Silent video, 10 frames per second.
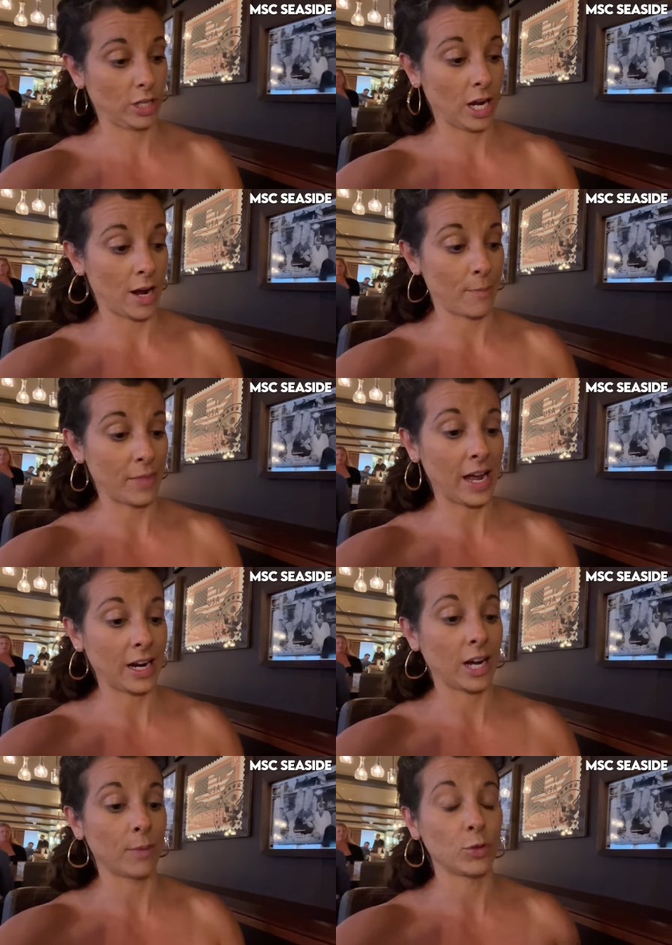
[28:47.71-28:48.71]
Um, that
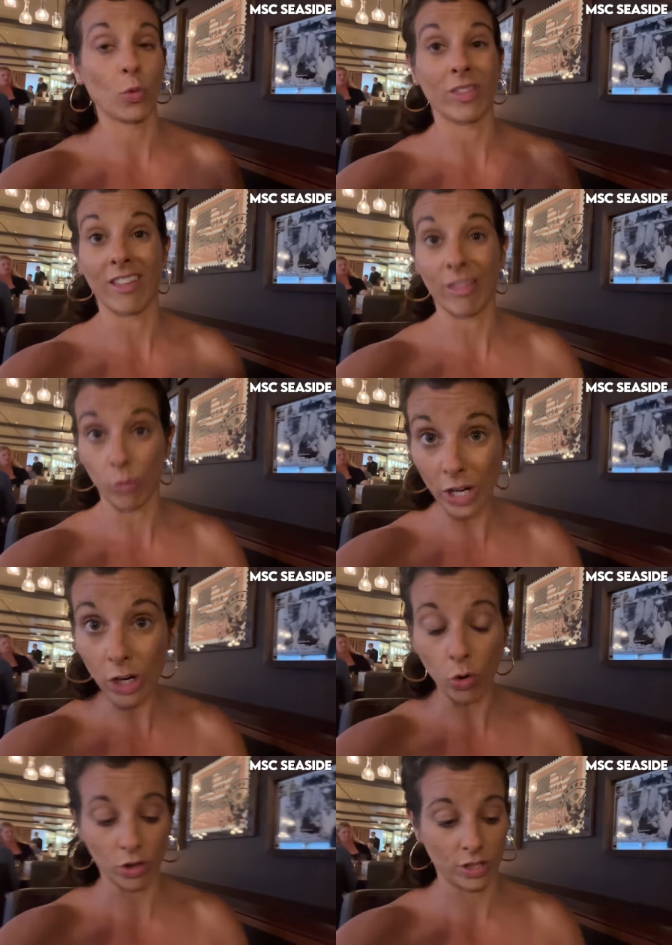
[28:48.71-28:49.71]
comes with a three
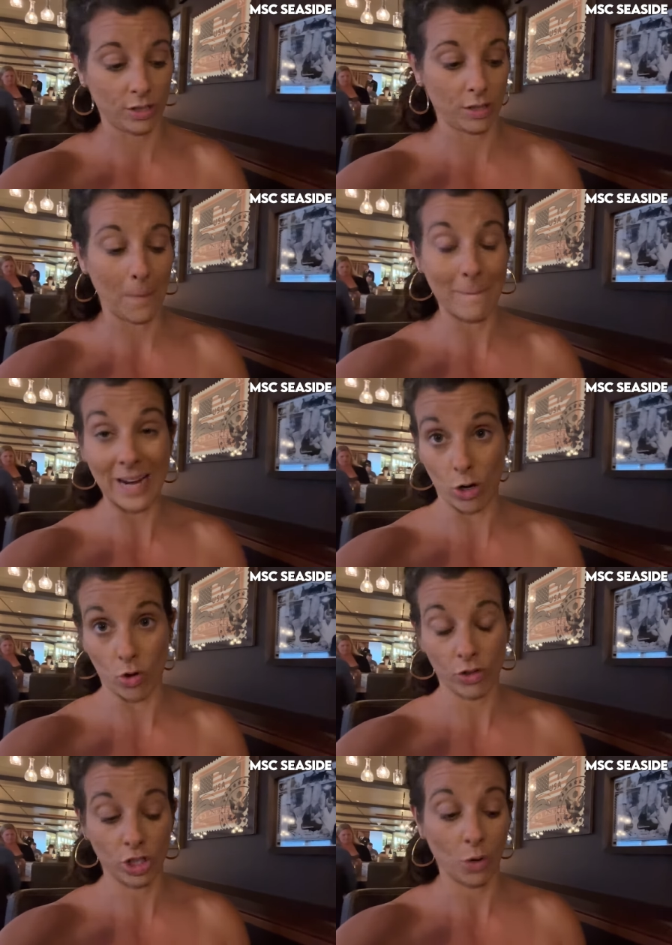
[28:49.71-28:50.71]
course
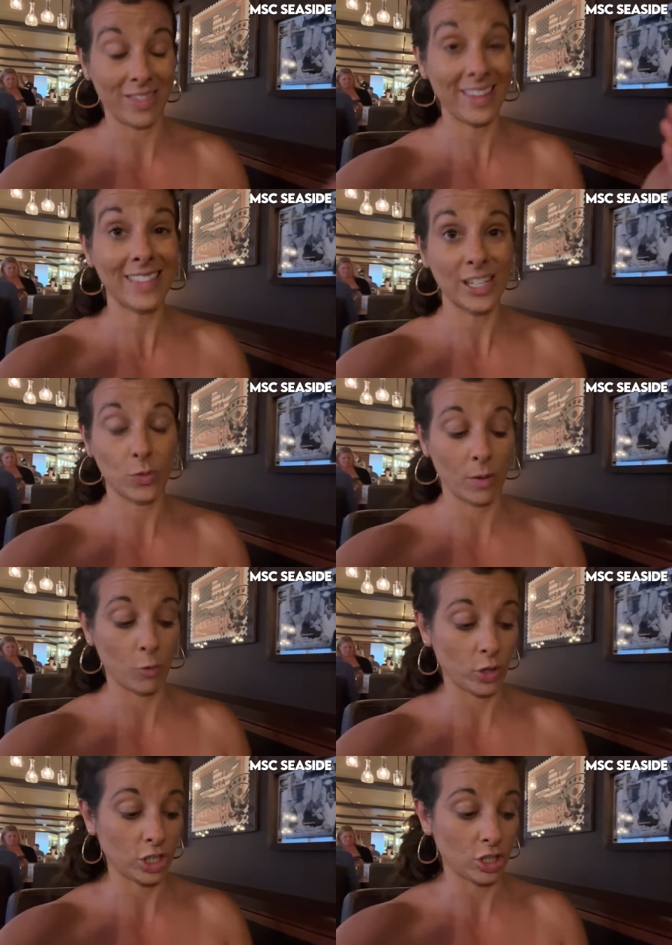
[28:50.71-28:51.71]
meal. So I think that's what I'm
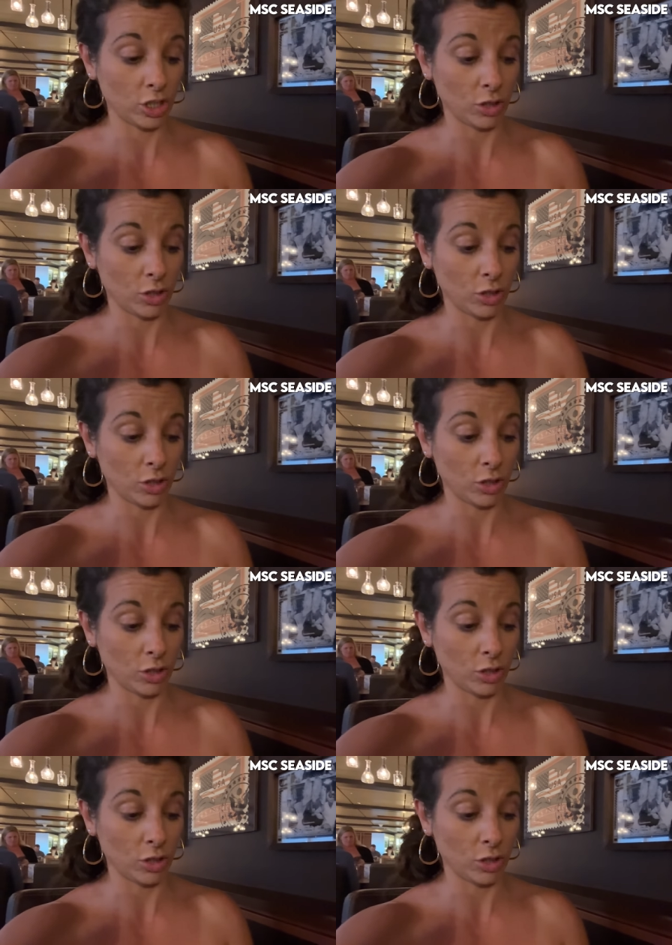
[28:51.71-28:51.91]
going to do.